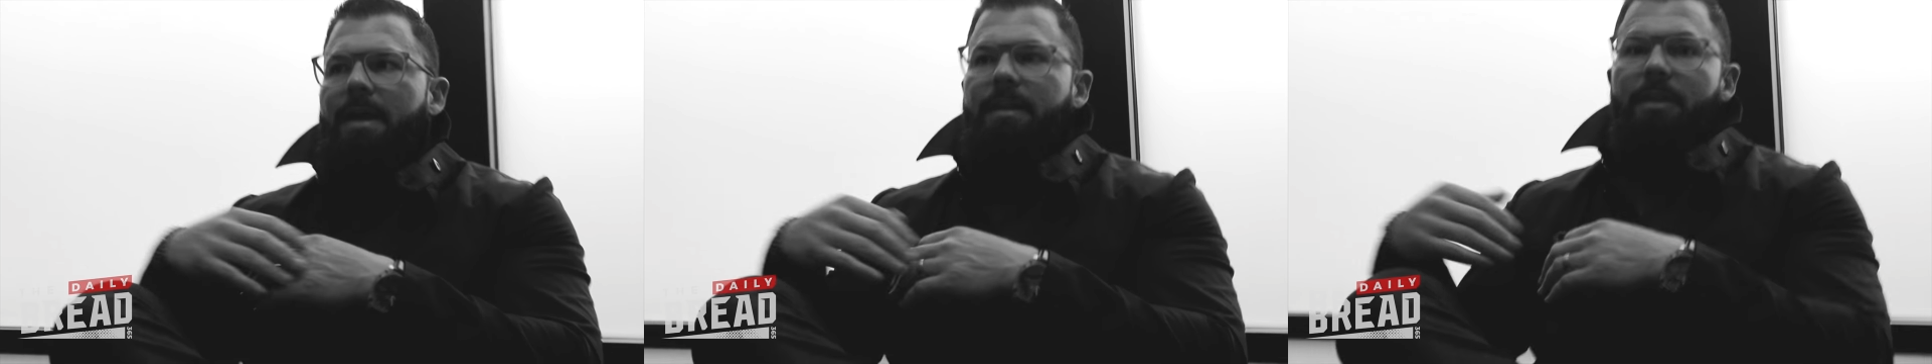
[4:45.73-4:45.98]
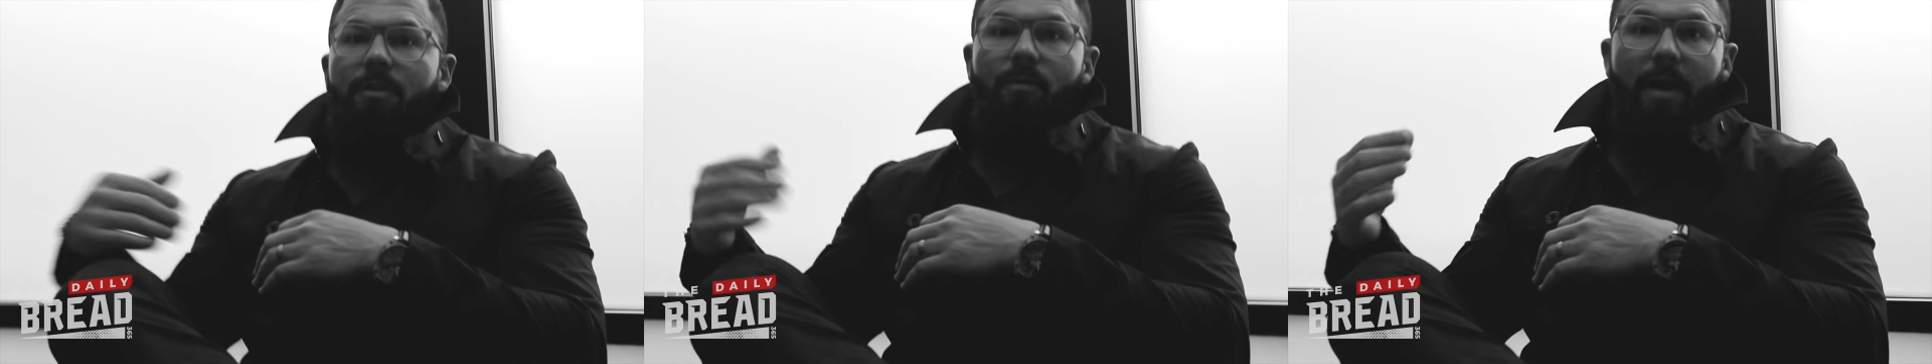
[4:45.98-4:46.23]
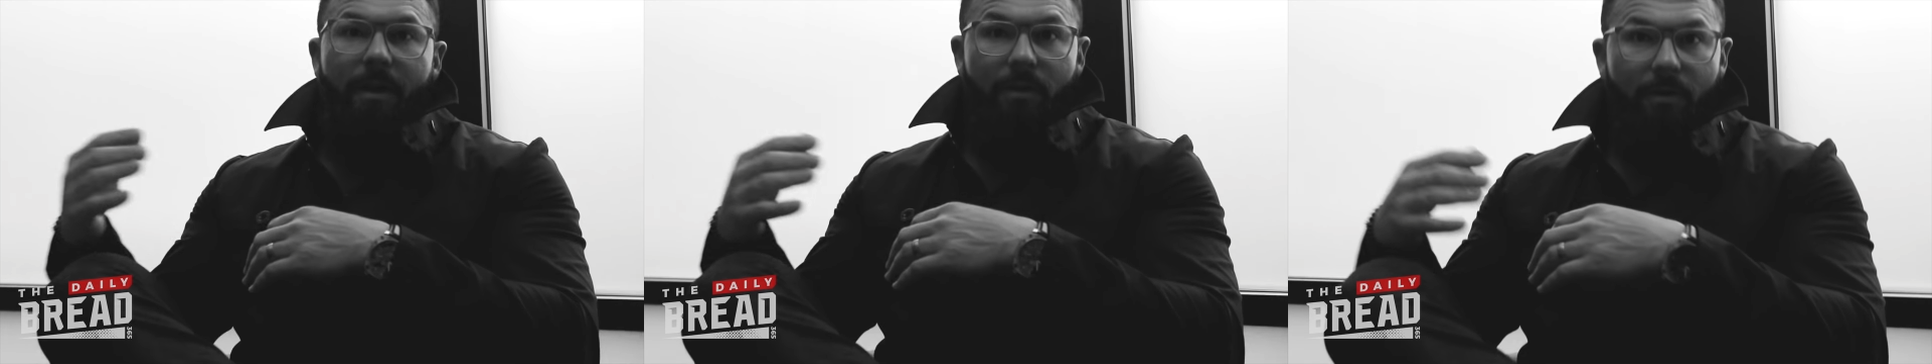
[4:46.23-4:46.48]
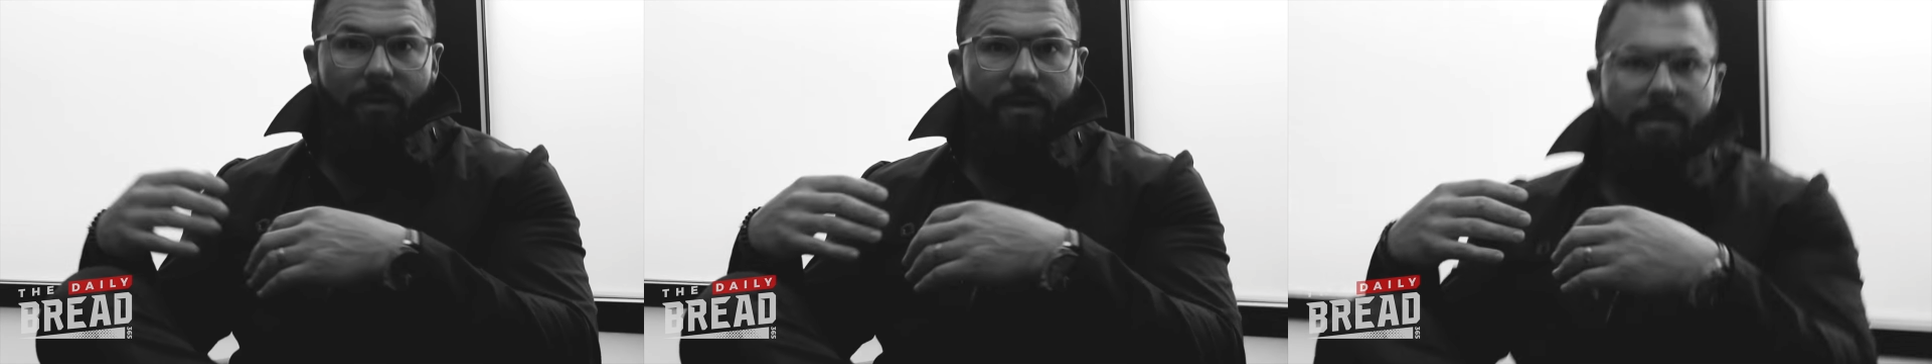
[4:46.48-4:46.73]
And then the right
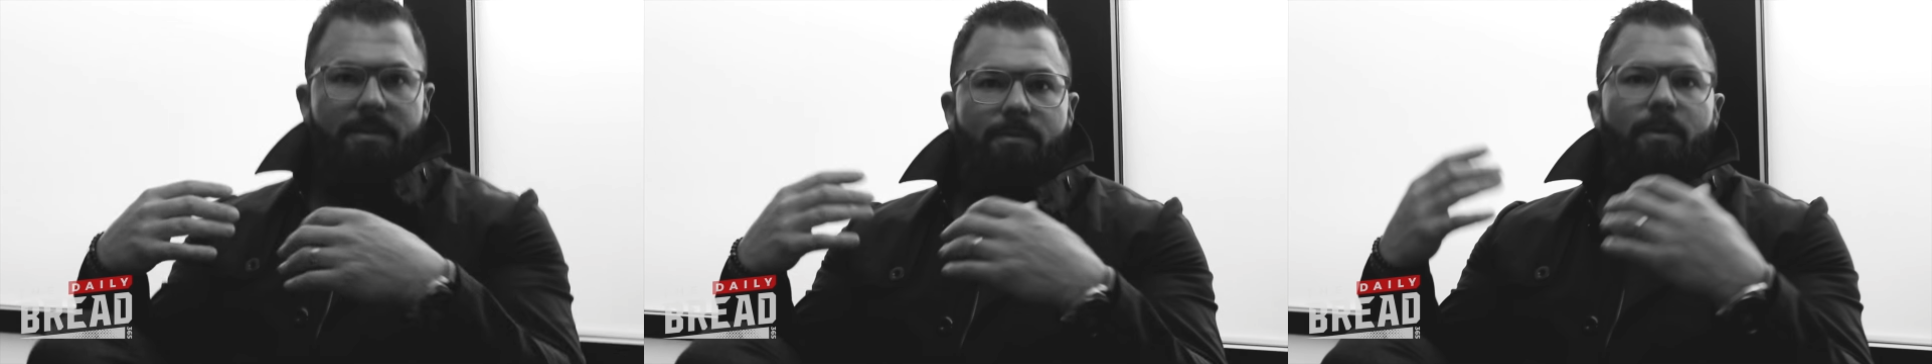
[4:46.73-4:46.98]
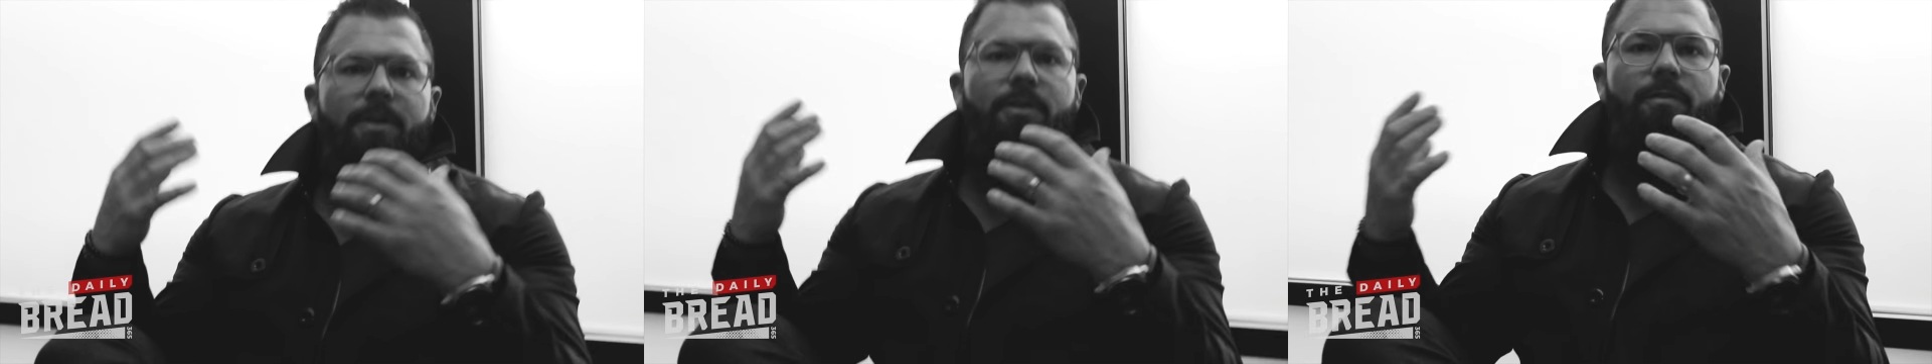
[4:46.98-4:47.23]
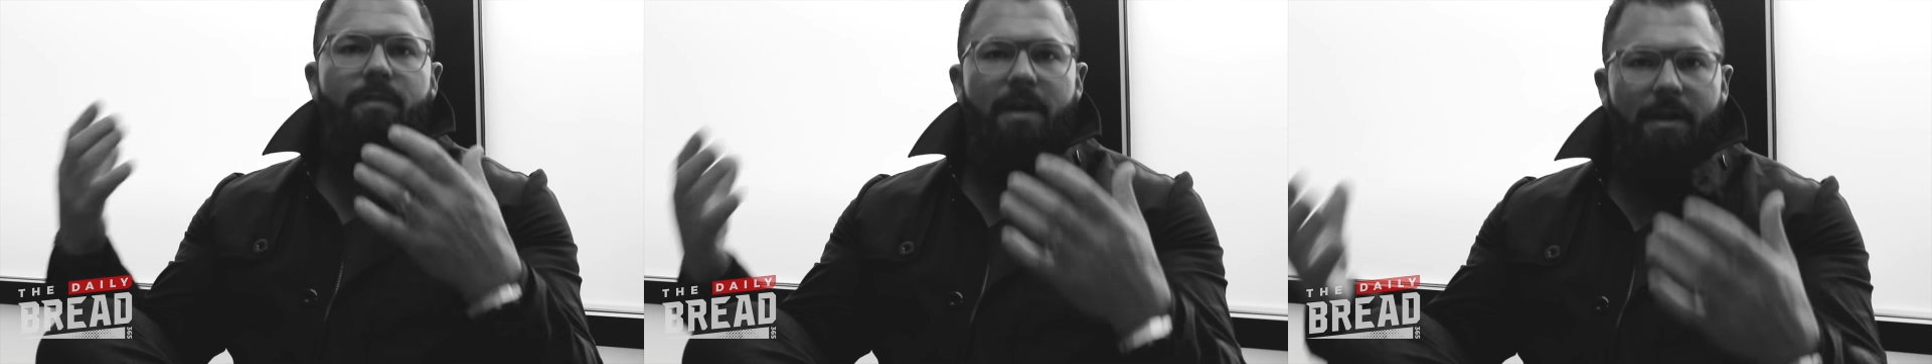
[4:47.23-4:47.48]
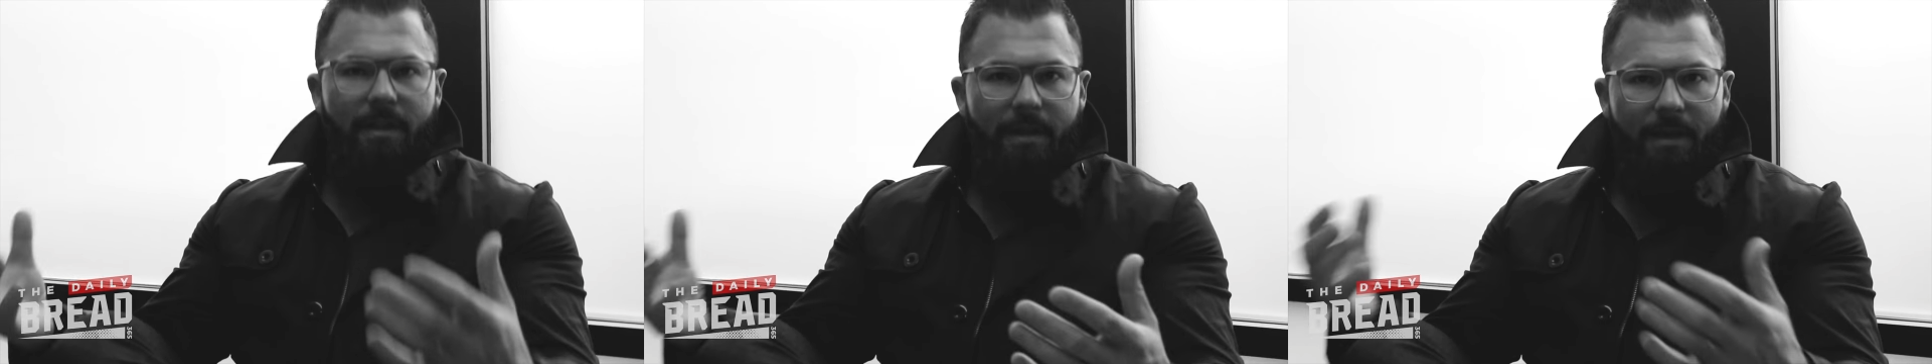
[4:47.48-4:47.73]
hook is when you
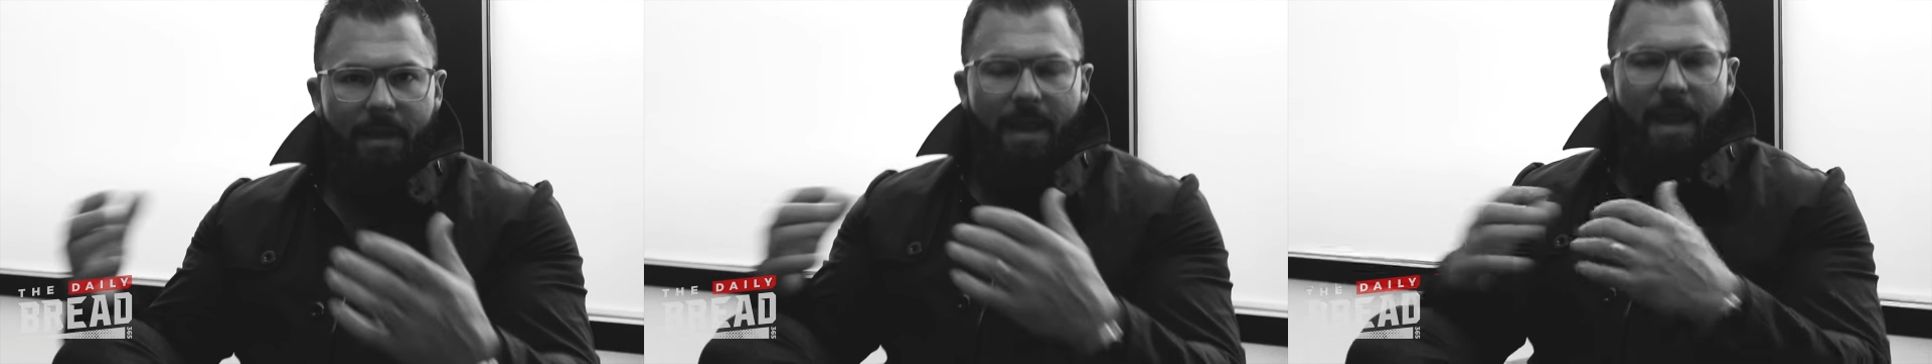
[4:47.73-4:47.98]
finally